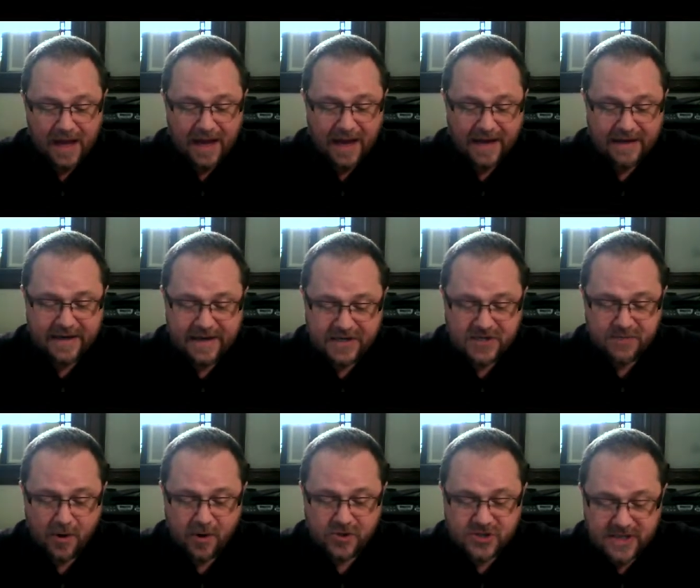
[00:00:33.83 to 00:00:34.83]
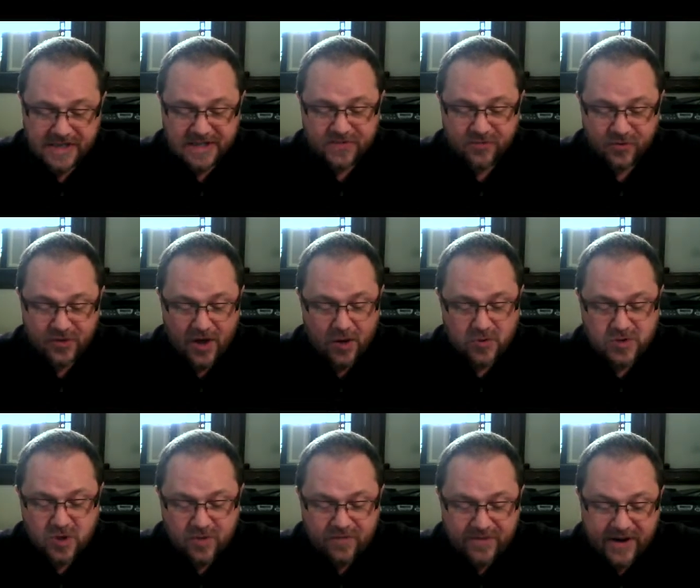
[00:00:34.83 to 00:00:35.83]
And his mercy is for those
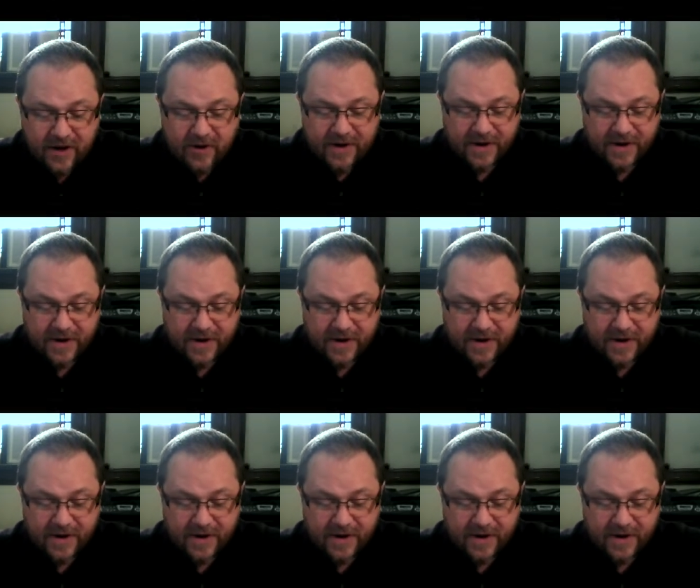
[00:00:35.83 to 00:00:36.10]
who fear